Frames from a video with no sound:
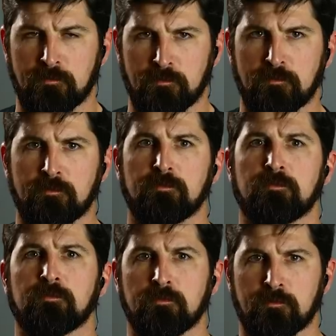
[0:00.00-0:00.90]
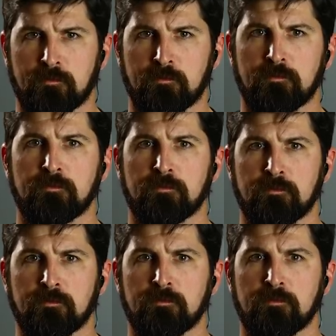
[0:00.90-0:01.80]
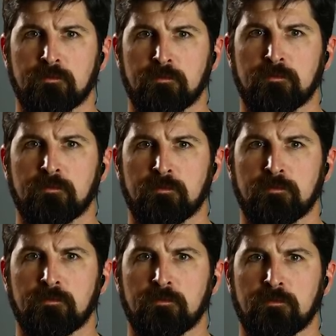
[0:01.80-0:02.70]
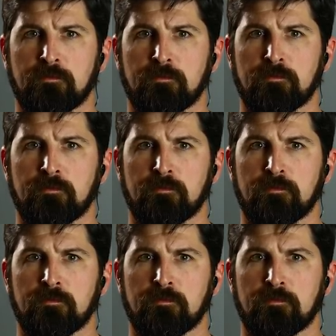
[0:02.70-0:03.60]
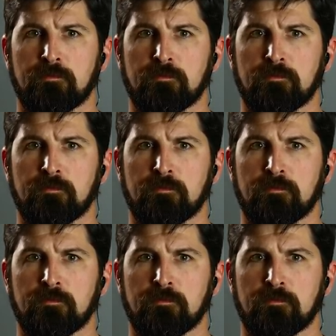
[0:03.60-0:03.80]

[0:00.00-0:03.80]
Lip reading: The person shown says nothing.